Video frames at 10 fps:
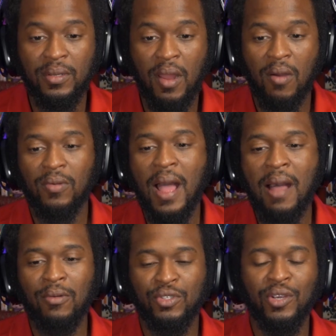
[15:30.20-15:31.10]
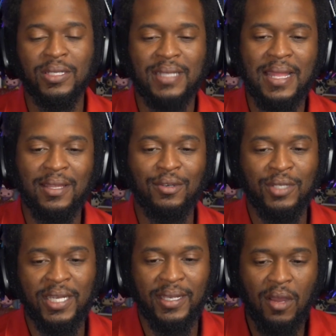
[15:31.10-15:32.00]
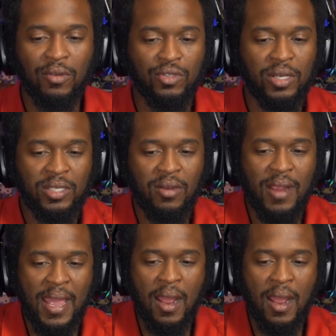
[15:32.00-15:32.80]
No, I don't trust that little chick. I don't trust her at